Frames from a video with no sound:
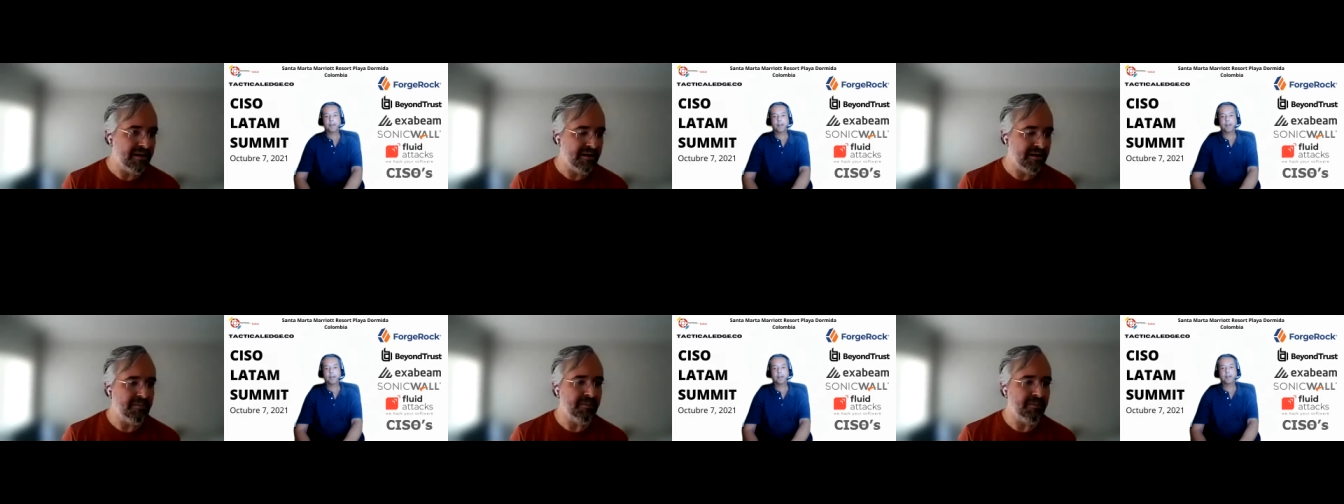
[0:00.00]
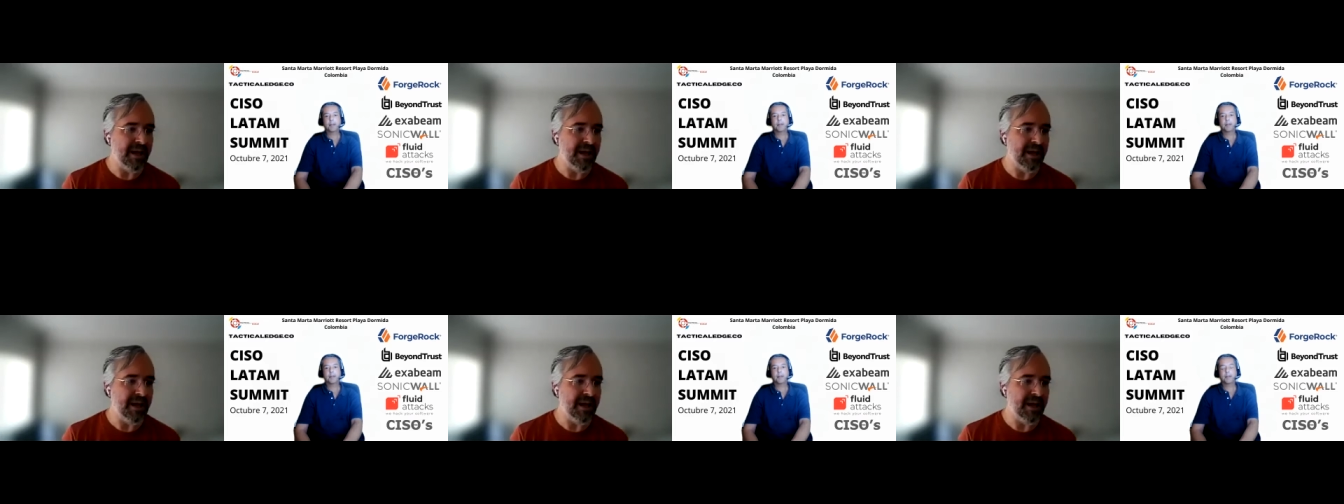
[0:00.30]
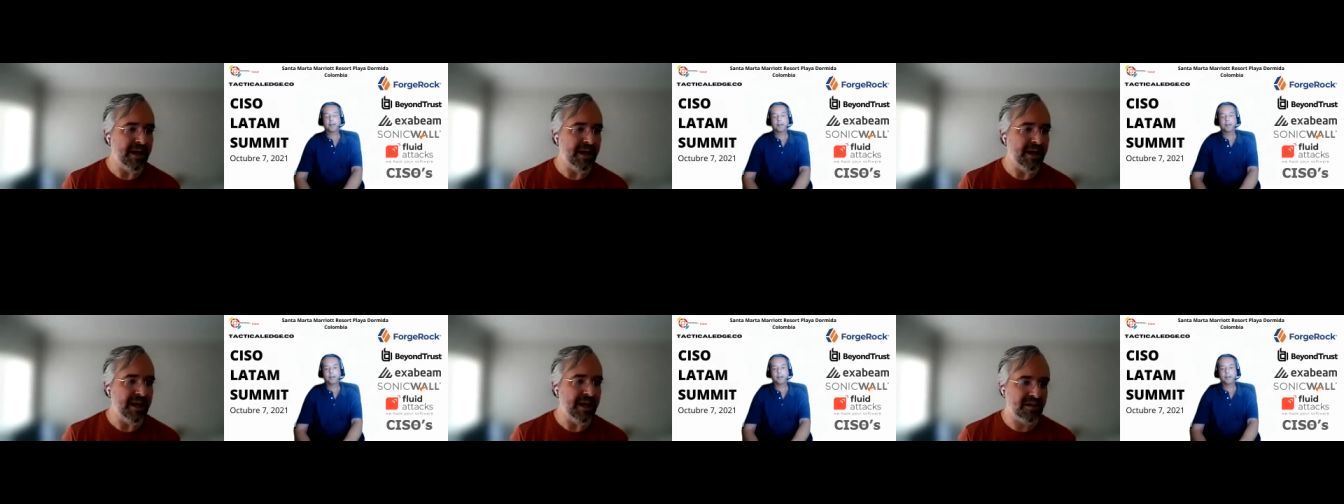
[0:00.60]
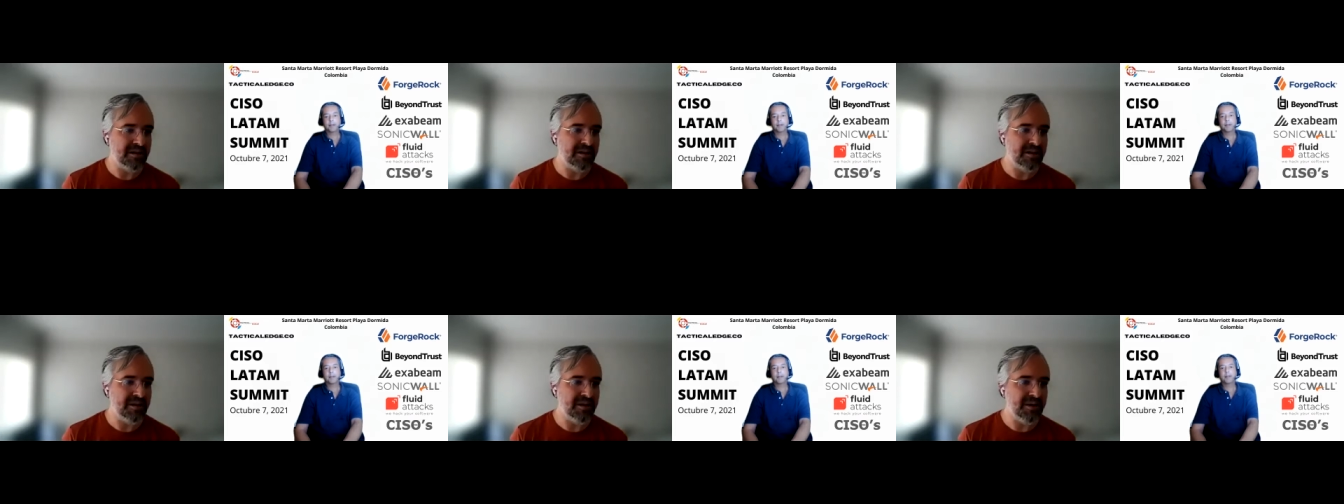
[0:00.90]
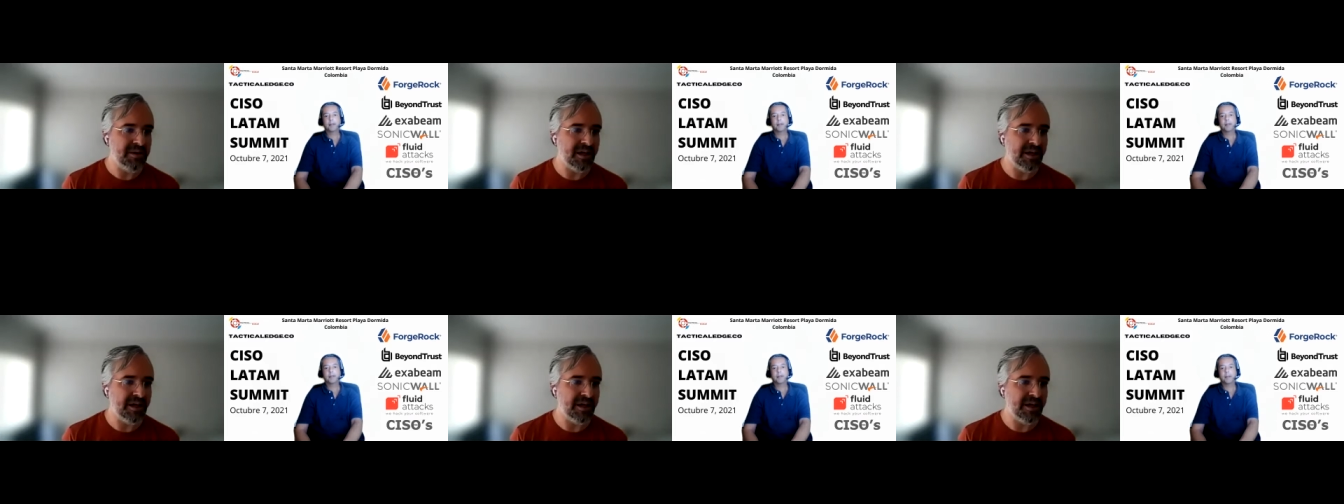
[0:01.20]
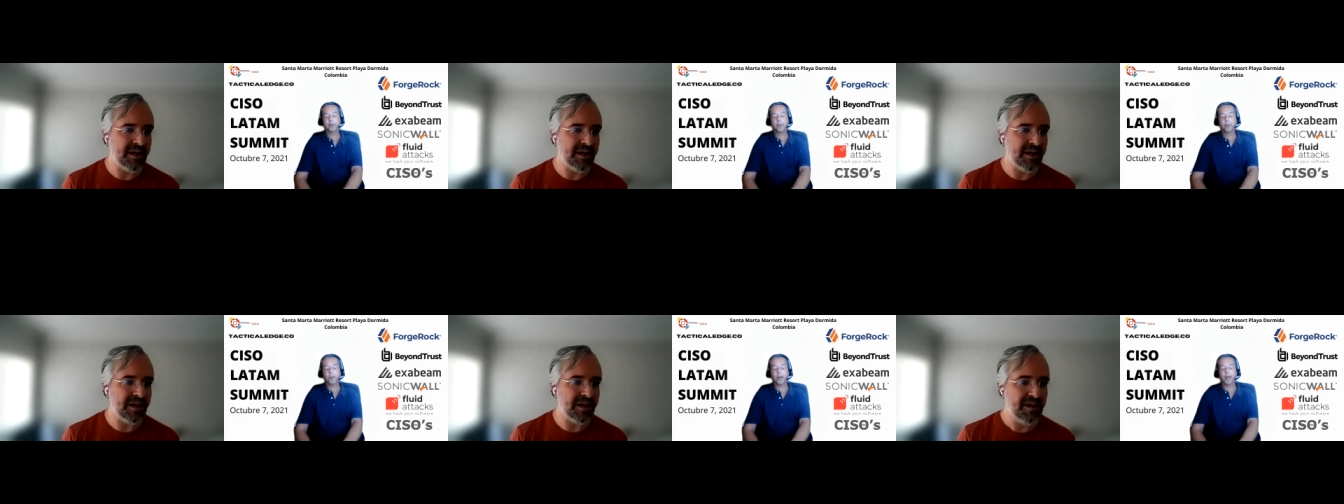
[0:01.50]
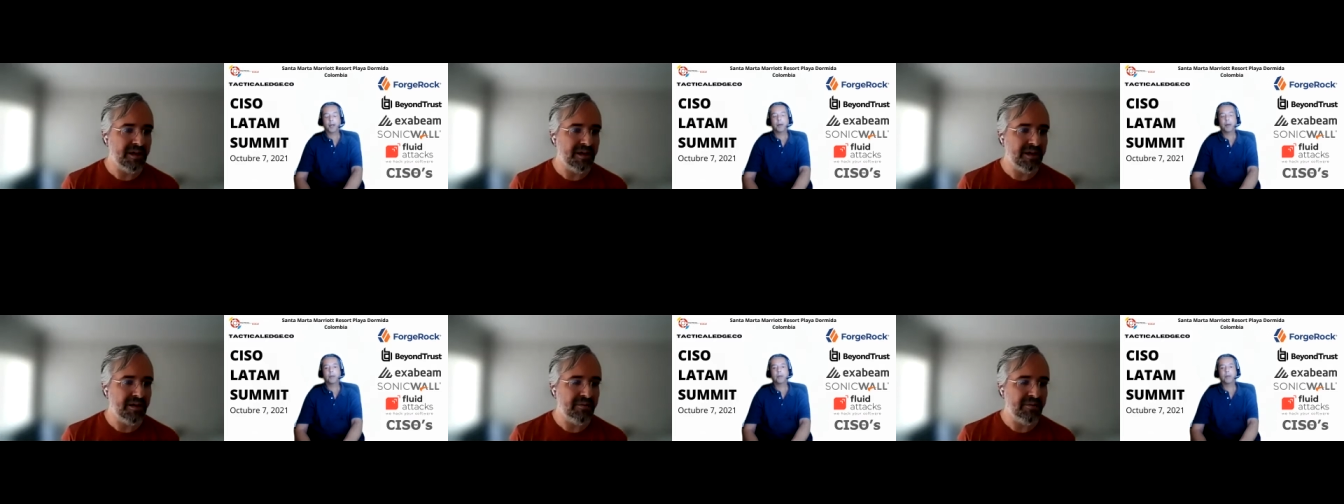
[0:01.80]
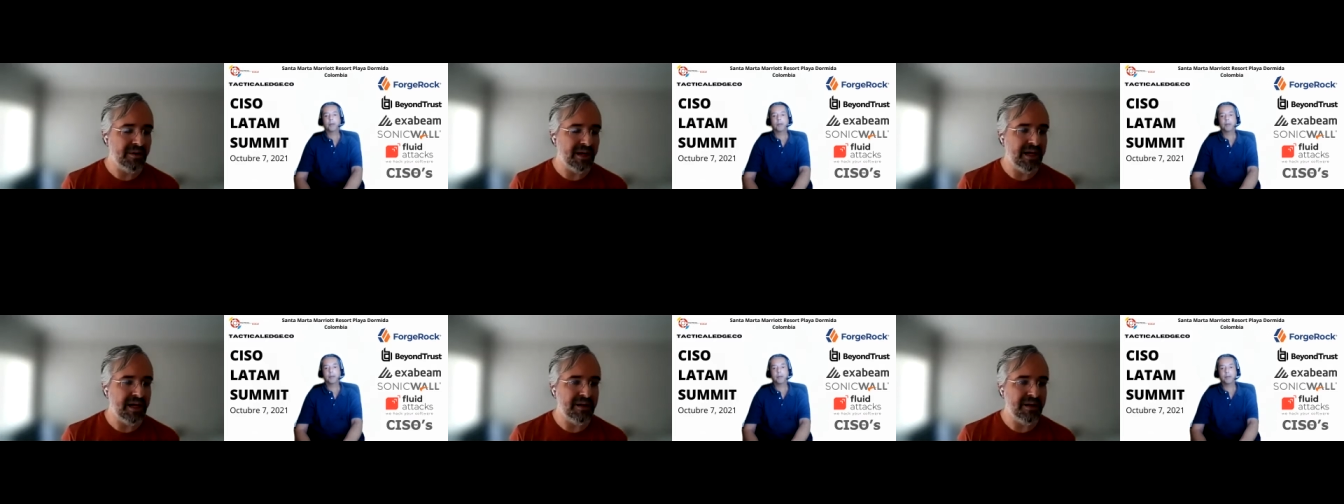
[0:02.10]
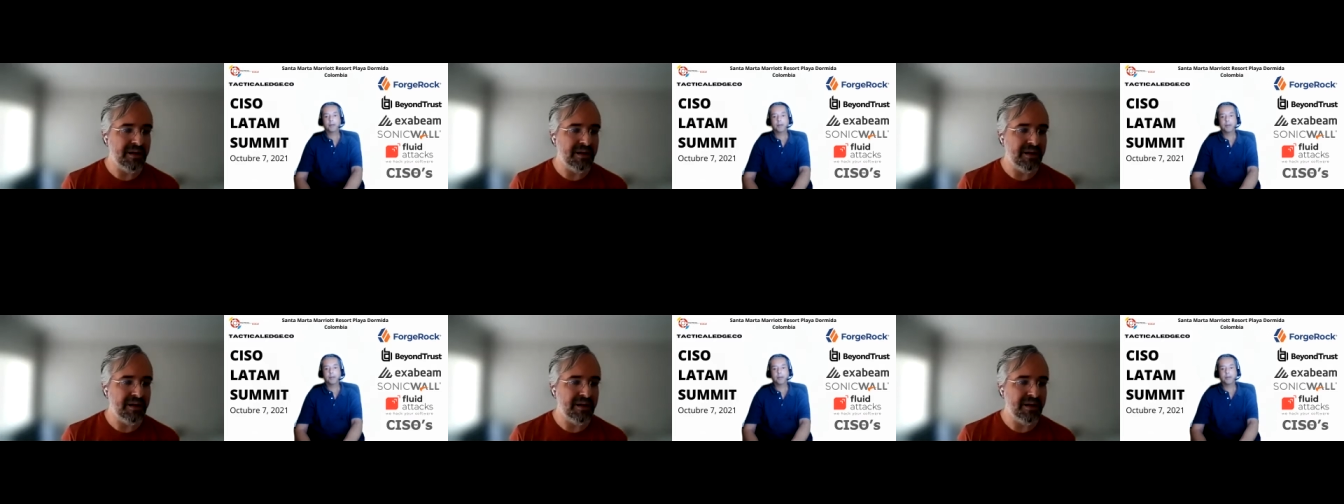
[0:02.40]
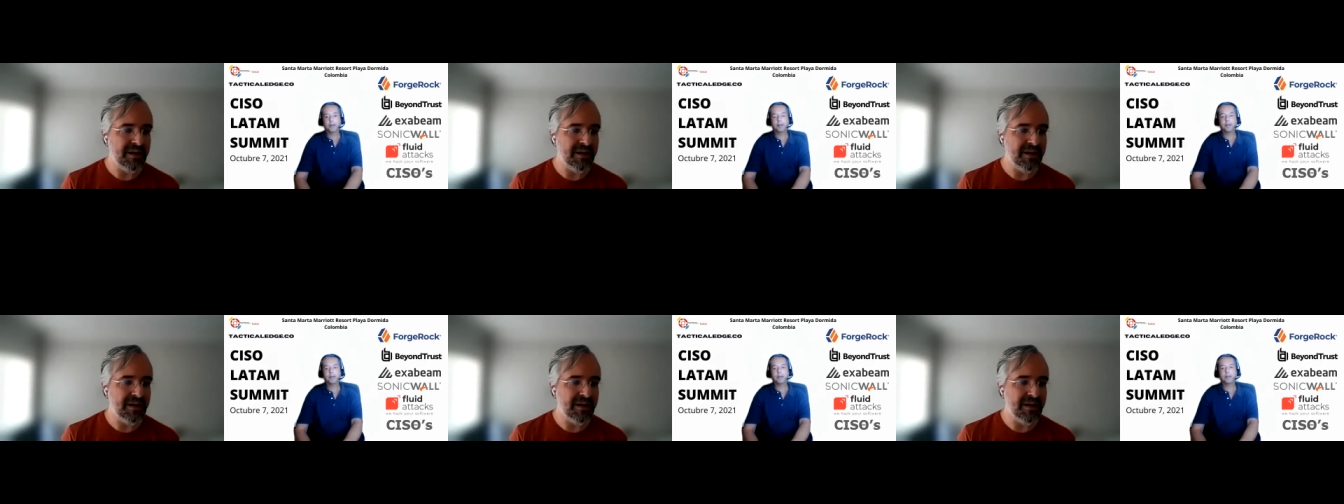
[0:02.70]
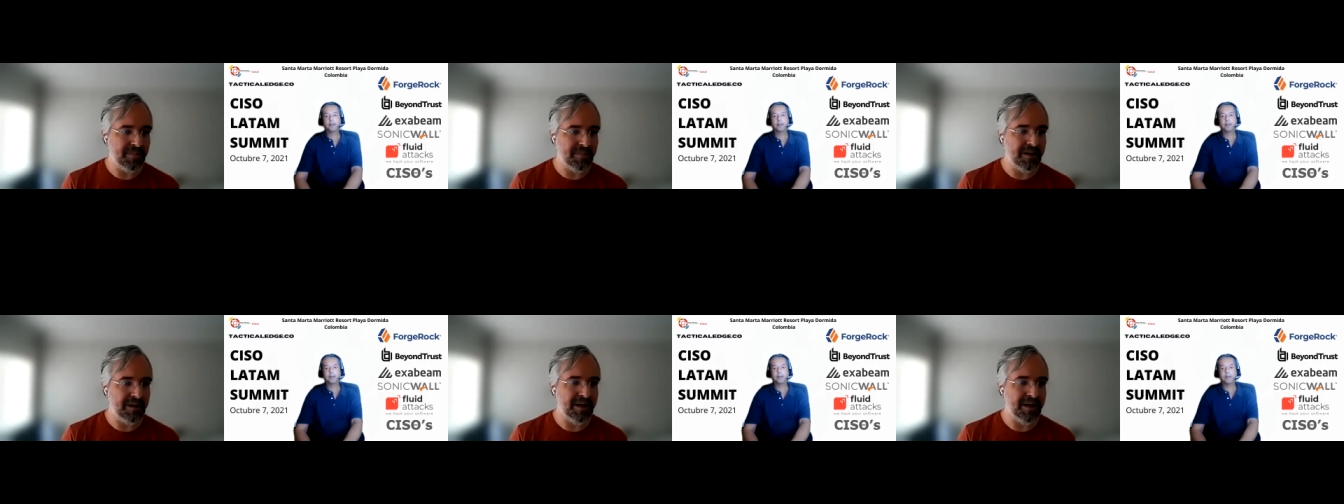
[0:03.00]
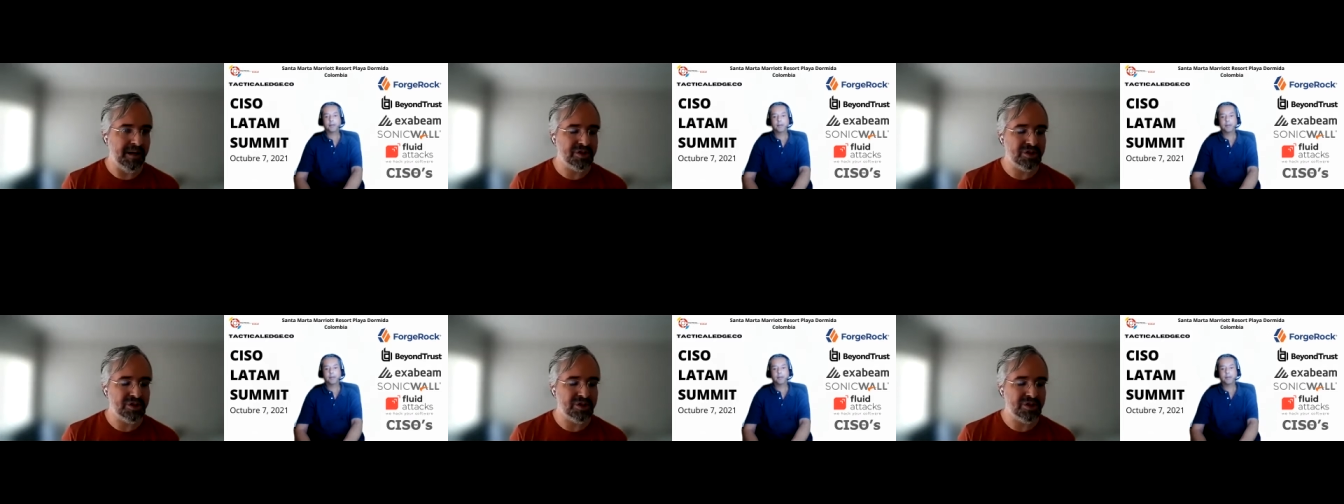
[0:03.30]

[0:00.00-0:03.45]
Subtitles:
manage it in the DBIR. Wow. Right? But it's all public.